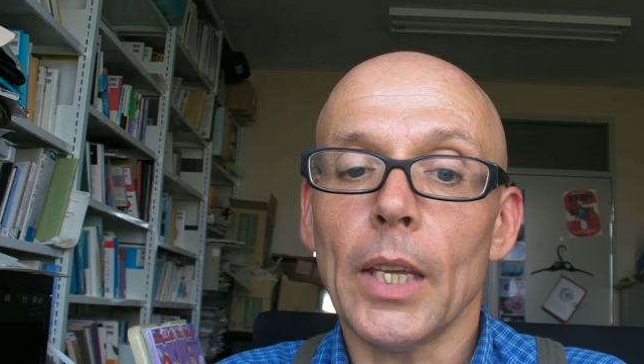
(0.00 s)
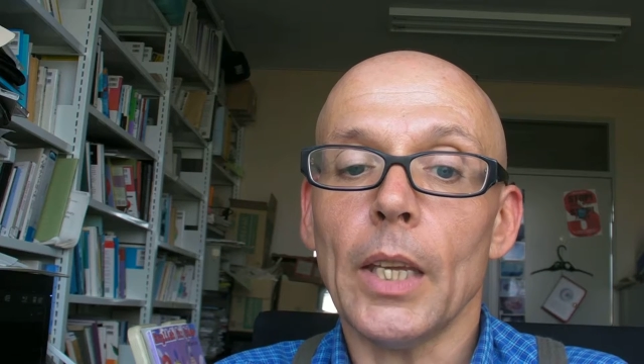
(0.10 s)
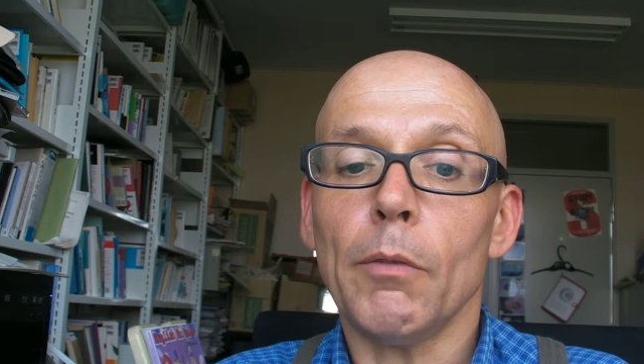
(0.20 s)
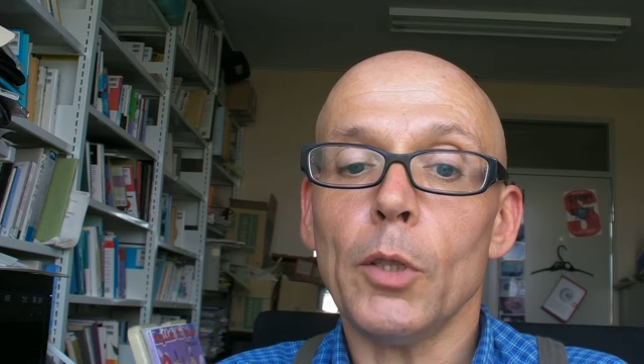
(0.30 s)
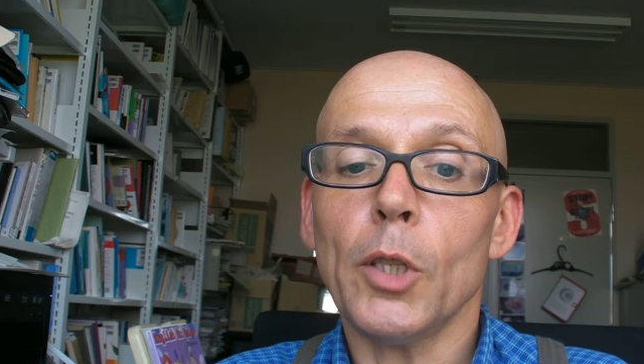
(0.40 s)

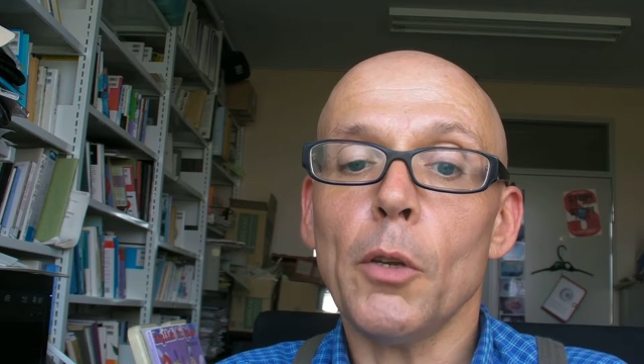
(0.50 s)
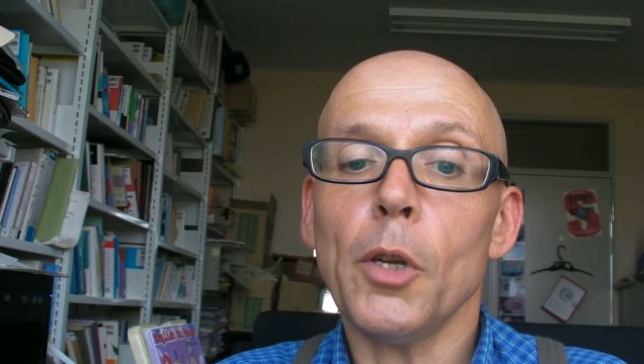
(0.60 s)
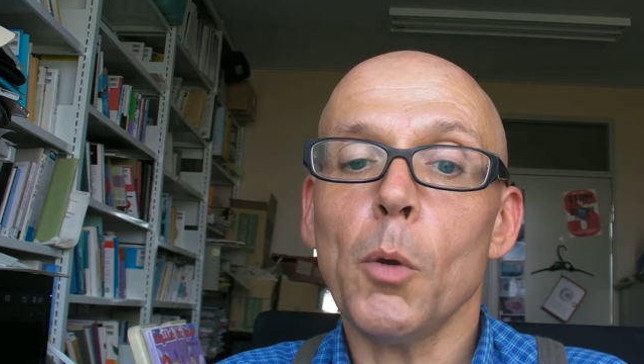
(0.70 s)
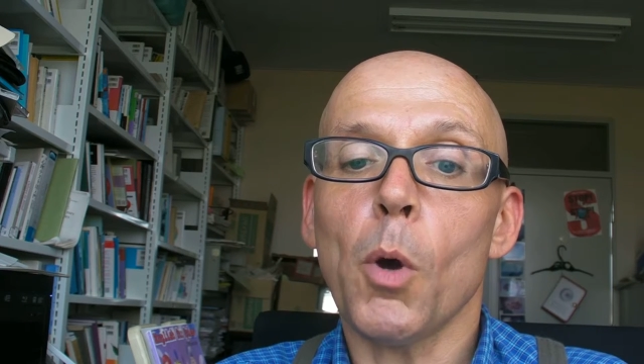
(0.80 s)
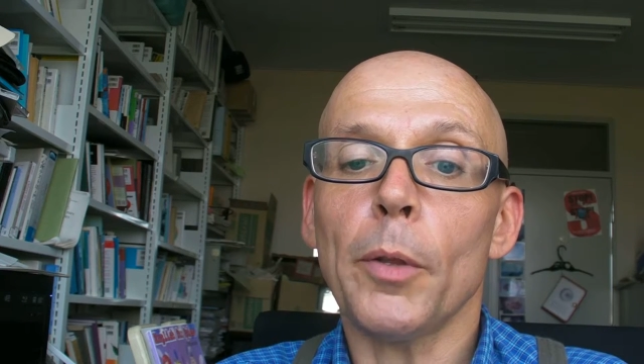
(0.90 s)
If you don't
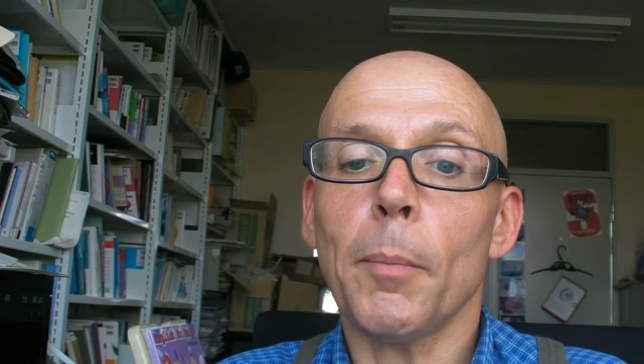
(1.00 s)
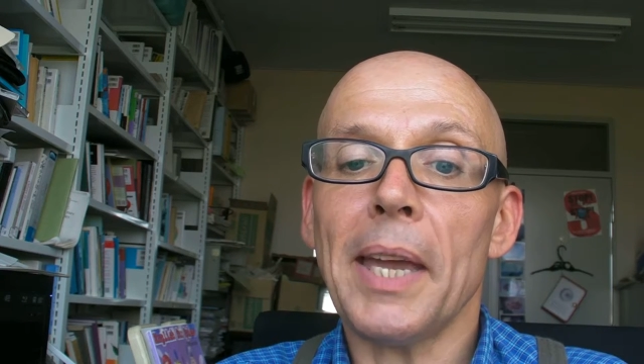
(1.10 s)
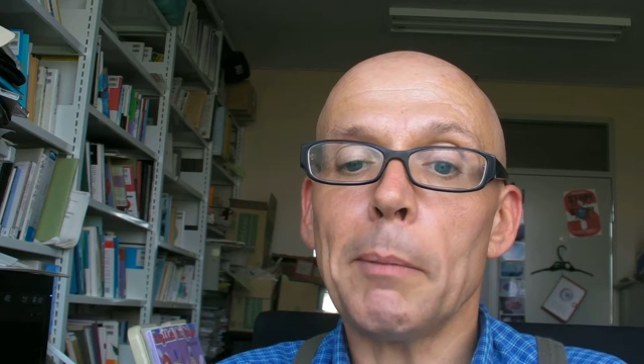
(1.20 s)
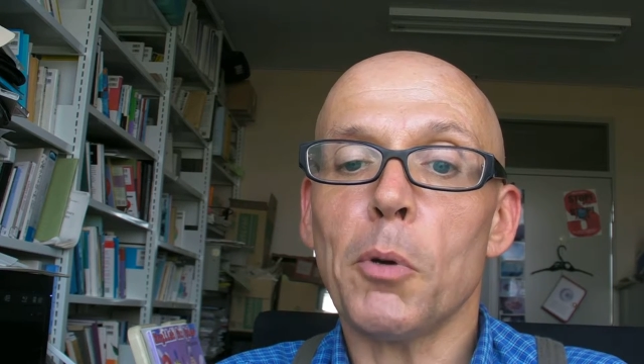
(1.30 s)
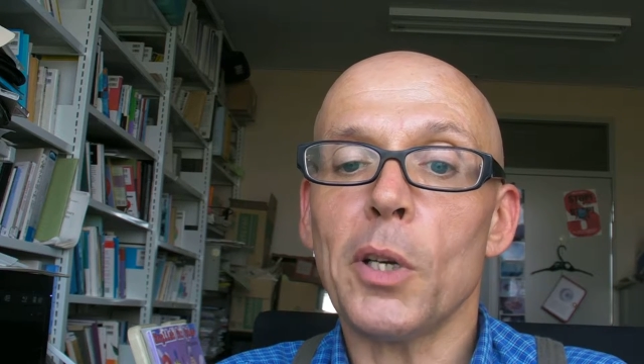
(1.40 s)
know what the
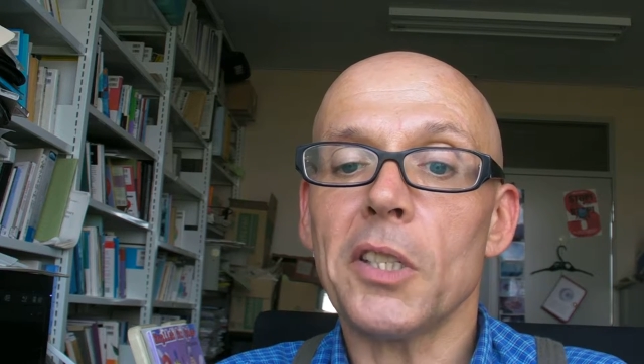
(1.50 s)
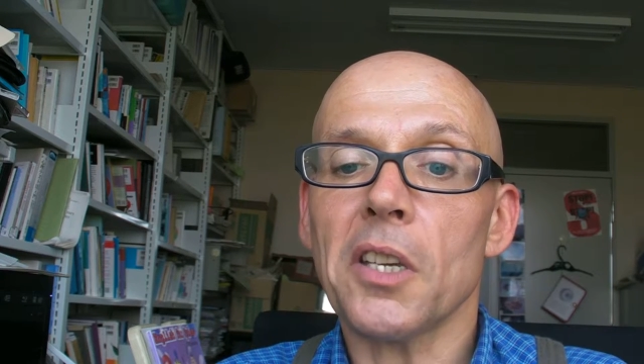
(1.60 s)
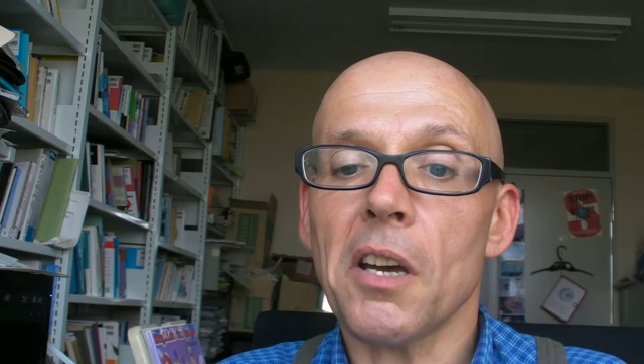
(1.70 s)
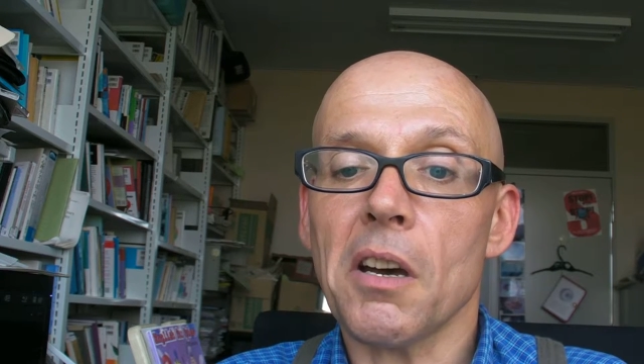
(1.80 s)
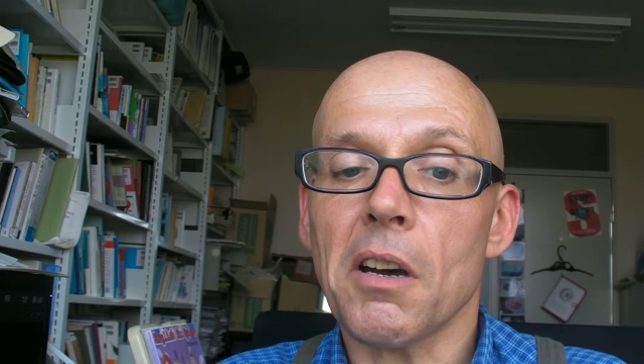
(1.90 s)
main points
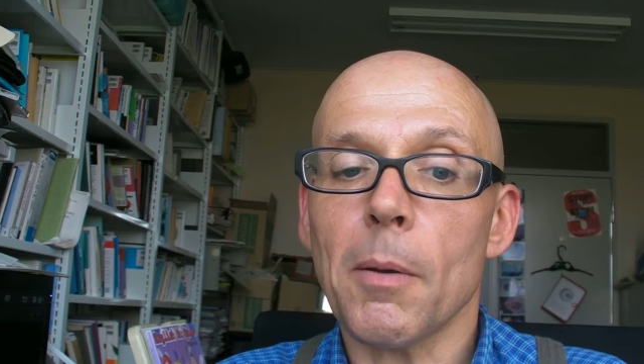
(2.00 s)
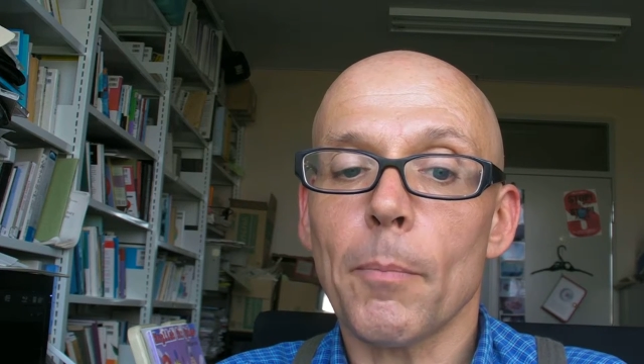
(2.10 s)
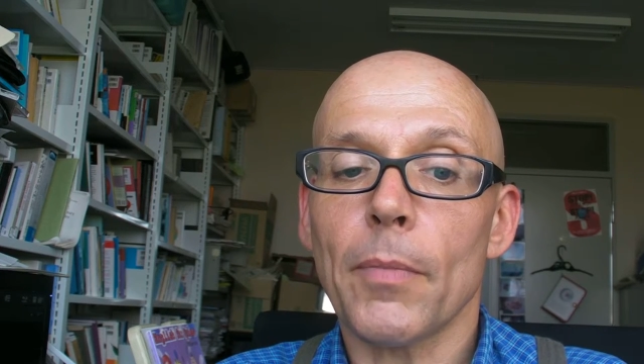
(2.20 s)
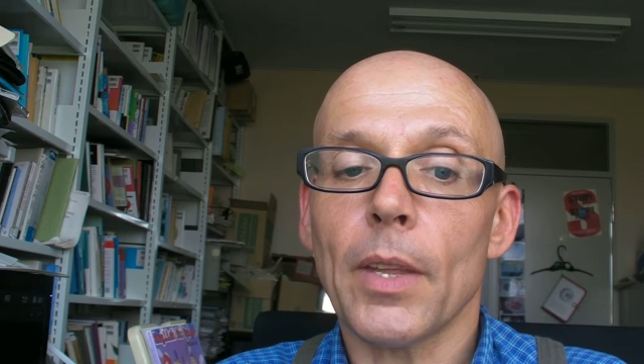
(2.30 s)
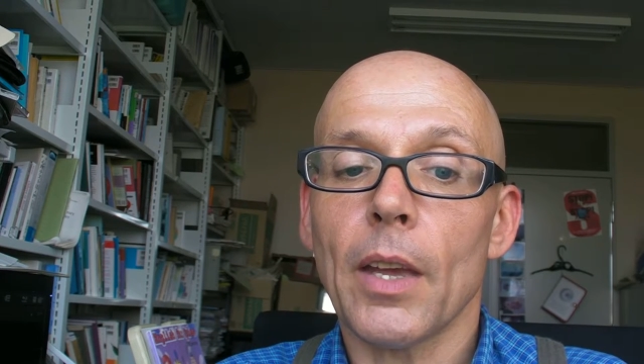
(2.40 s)
are,
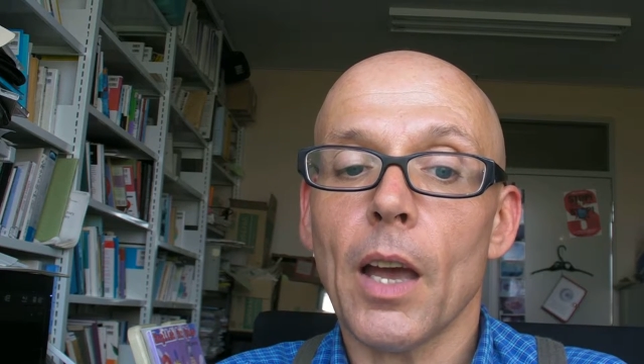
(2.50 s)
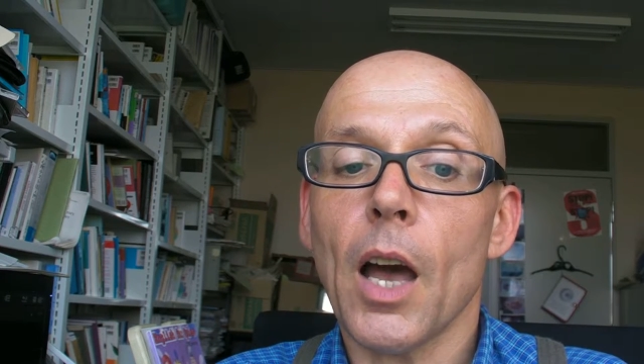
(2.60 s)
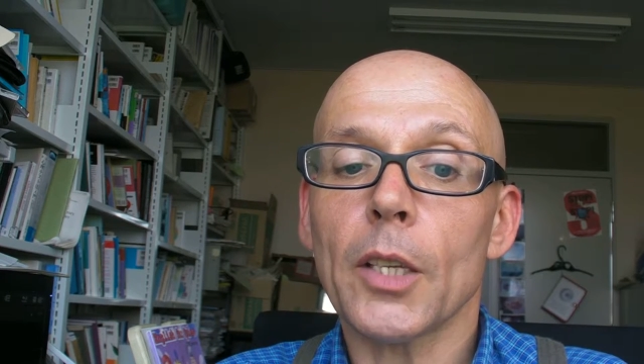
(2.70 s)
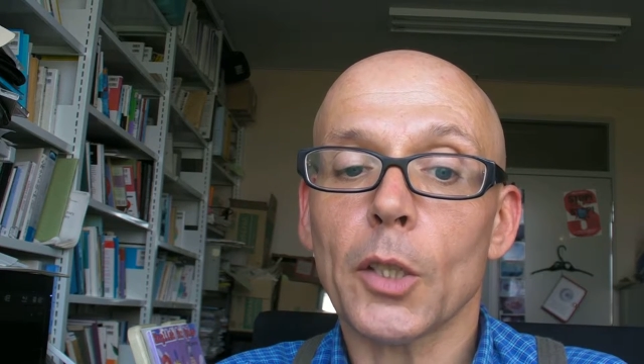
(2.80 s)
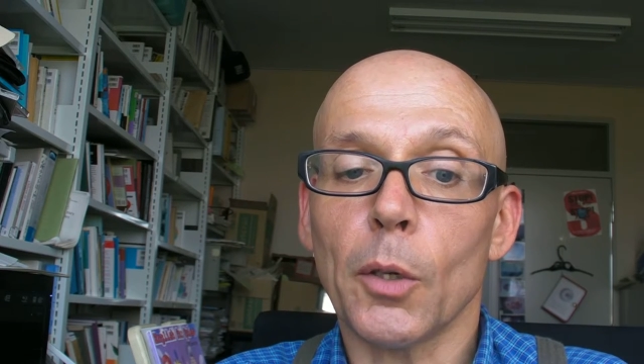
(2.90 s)

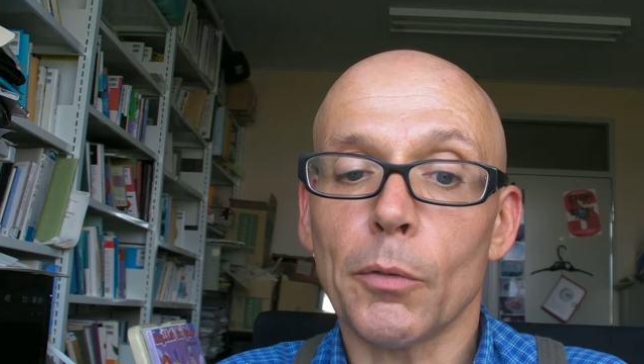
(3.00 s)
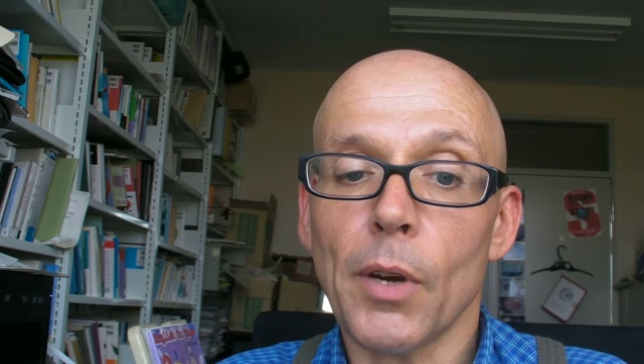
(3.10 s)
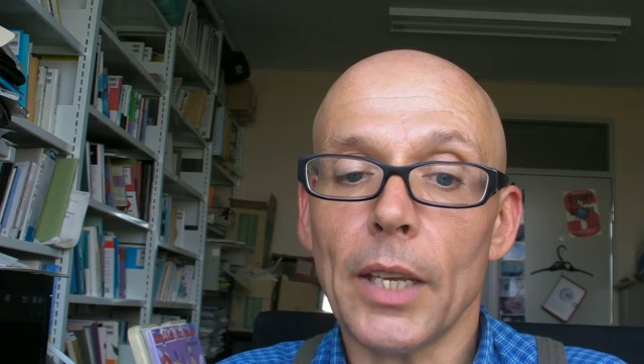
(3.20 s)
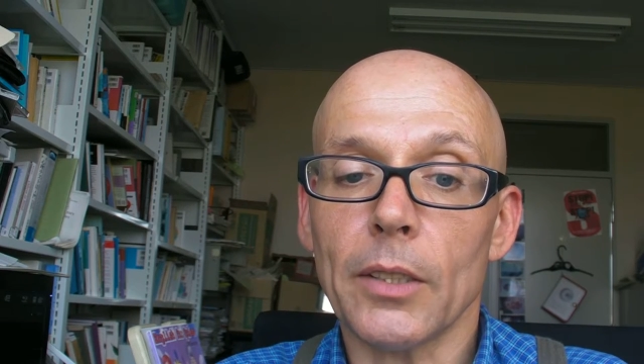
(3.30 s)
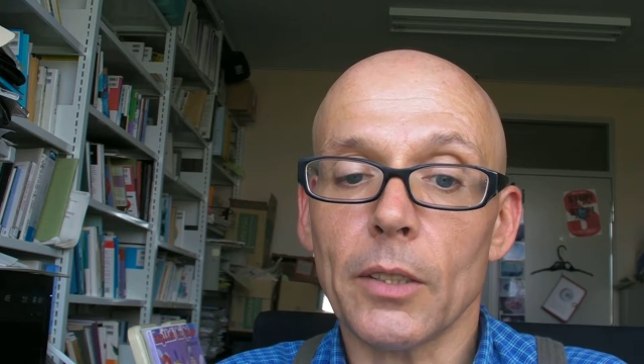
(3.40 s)
ask your
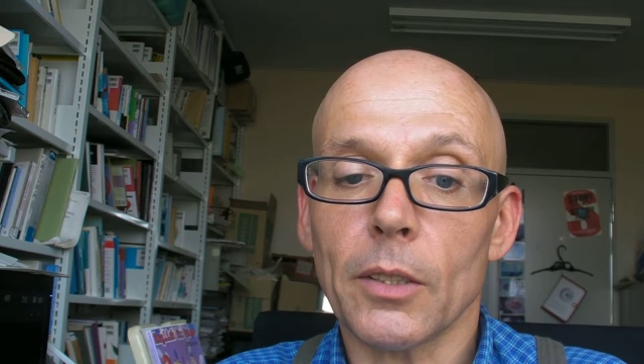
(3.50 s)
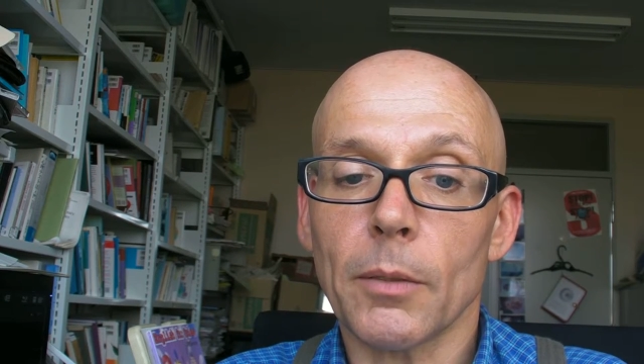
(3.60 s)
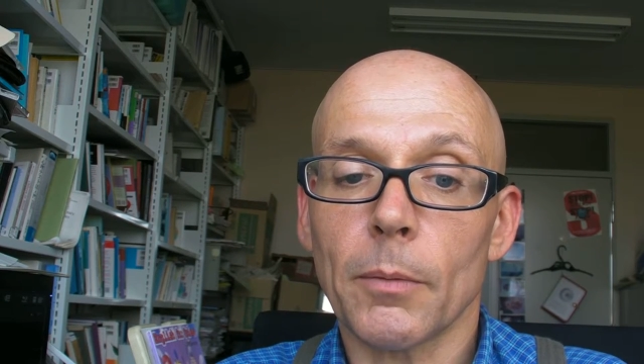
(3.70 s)
friends.